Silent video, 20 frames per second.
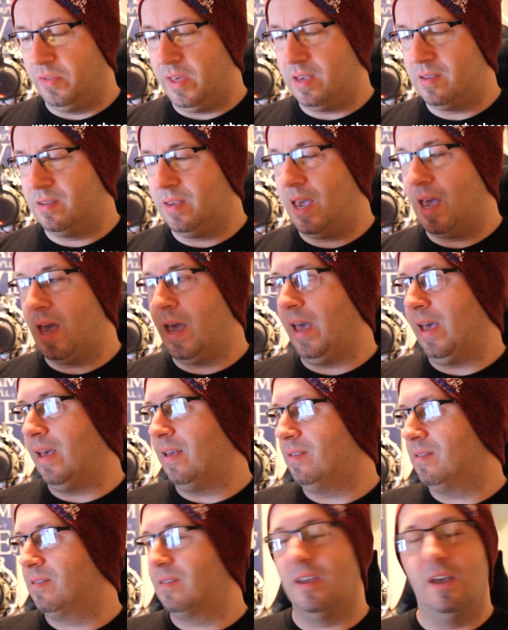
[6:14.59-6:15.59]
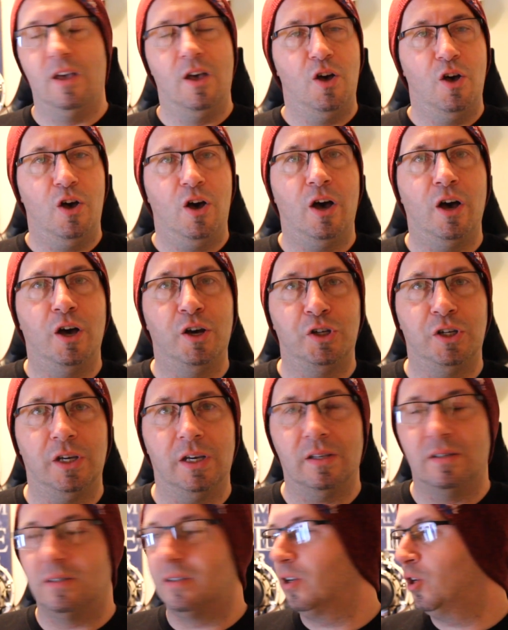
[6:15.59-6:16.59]
This here is
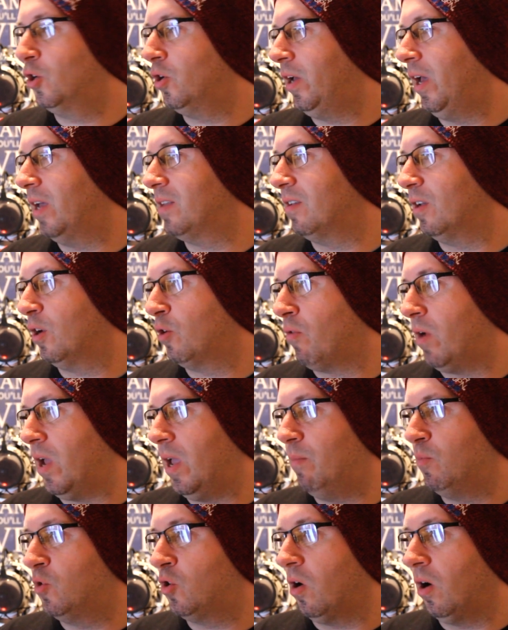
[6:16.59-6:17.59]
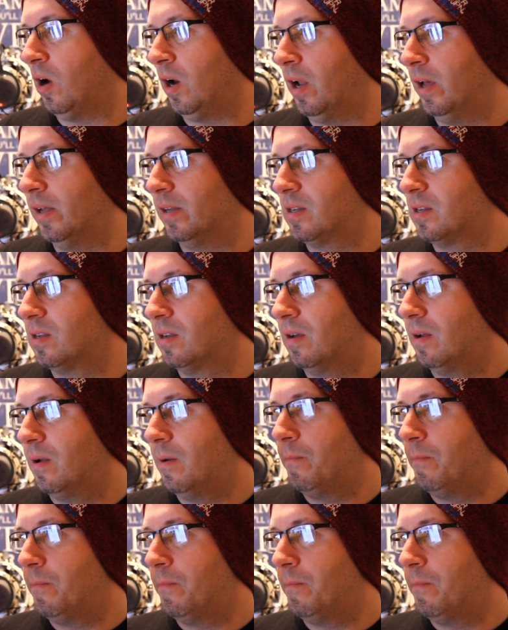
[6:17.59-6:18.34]
Hershey's Cookies and Cream Chocolate.